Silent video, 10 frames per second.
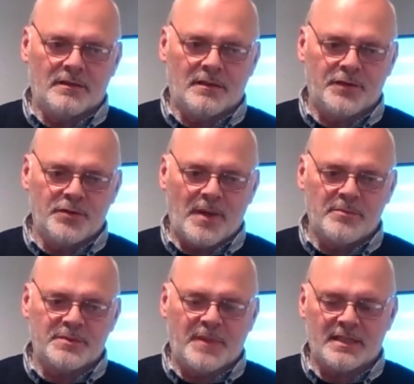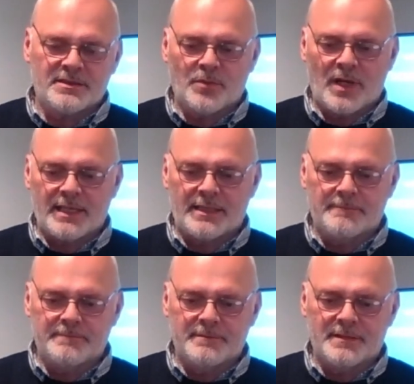a few members pass away
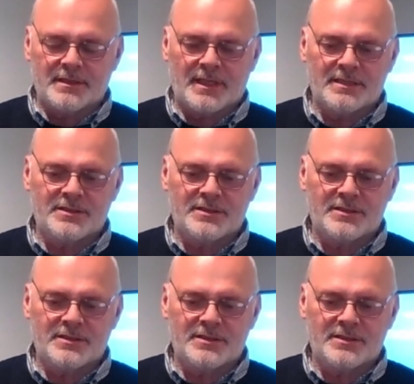okay yeah.